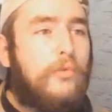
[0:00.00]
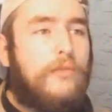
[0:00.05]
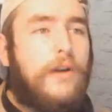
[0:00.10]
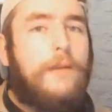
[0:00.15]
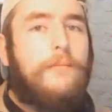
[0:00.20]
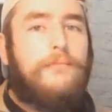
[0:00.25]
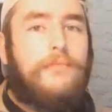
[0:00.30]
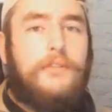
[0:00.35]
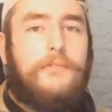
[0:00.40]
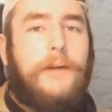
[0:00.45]

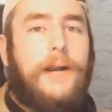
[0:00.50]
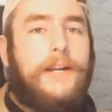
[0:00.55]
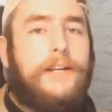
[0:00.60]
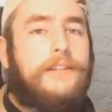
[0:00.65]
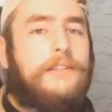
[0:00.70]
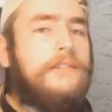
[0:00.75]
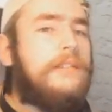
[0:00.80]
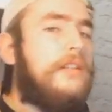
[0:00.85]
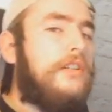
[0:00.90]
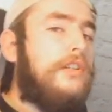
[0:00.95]
rep for
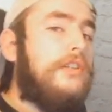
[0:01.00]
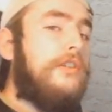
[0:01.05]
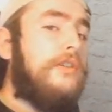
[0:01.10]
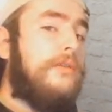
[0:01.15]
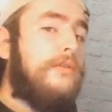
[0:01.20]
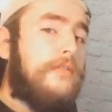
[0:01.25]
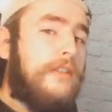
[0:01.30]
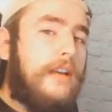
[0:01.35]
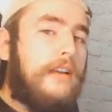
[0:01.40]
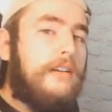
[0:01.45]
raiders than you do
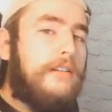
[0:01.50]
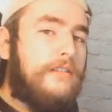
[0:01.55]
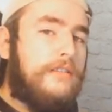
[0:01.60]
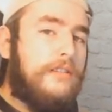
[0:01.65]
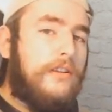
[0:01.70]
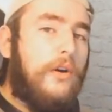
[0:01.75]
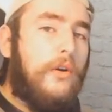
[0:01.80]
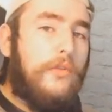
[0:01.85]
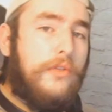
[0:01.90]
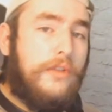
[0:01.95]

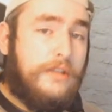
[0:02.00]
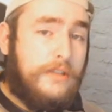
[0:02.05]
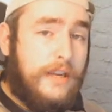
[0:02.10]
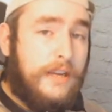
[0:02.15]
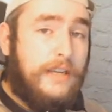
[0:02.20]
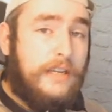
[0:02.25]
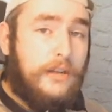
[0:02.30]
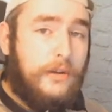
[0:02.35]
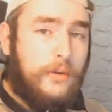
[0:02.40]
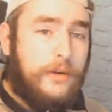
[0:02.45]
settlers on the
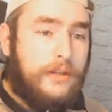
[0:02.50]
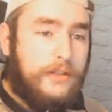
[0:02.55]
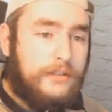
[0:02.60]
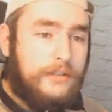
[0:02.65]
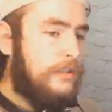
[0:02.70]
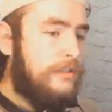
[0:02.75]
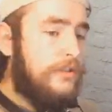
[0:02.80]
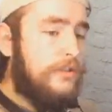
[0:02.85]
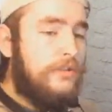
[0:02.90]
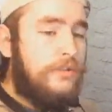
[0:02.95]
daily
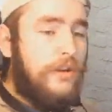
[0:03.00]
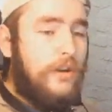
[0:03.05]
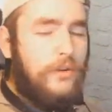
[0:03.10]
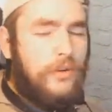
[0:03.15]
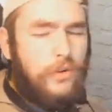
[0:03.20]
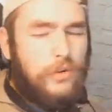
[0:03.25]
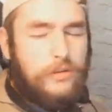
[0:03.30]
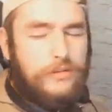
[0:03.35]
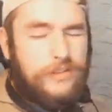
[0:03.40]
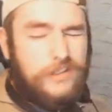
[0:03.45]
quests. Just note,
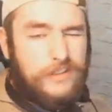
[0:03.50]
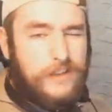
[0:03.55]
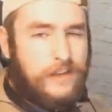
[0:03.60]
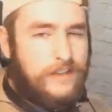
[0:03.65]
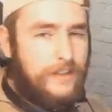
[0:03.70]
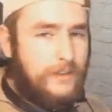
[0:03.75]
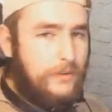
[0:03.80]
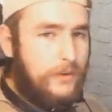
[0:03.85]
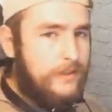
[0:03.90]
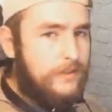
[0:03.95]
all of these
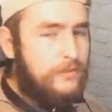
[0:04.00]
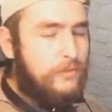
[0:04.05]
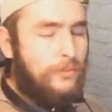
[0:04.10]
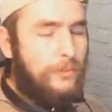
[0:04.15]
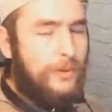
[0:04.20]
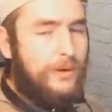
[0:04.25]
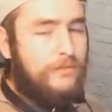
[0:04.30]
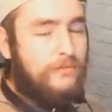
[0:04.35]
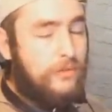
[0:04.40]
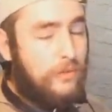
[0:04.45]
daily quests
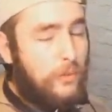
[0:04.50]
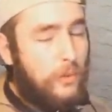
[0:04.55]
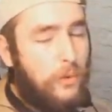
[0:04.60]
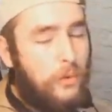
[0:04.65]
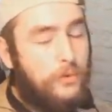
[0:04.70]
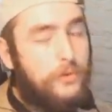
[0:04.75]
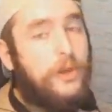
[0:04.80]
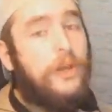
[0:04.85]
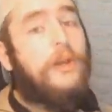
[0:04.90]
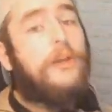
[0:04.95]
will
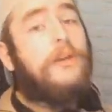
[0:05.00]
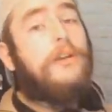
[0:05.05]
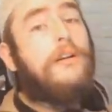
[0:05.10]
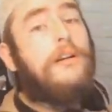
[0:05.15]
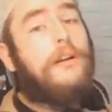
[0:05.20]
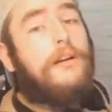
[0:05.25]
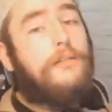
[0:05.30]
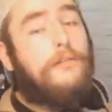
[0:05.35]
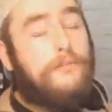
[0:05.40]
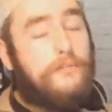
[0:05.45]
reward
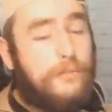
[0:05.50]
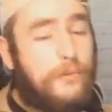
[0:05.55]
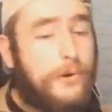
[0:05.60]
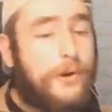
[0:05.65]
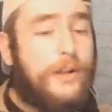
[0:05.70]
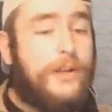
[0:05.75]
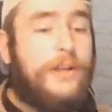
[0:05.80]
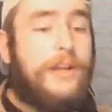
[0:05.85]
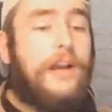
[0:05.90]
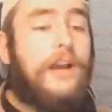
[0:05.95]

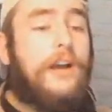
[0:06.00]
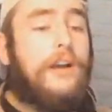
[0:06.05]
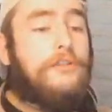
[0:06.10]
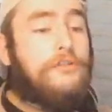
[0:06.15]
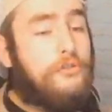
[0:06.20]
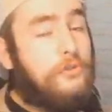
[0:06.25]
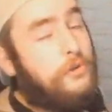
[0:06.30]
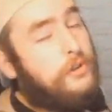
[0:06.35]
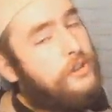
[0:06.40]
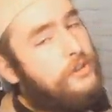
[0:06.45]
3
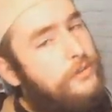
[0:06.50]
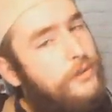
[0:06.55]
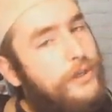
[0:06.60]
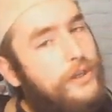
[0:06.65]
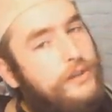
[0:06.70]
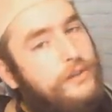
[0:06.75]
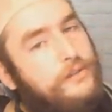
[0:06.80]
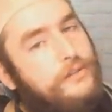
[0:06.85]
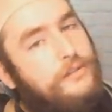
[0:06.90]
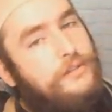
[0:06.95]
treasury
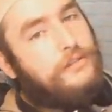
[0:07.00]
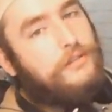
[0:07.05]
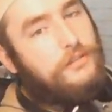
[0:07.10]
notes,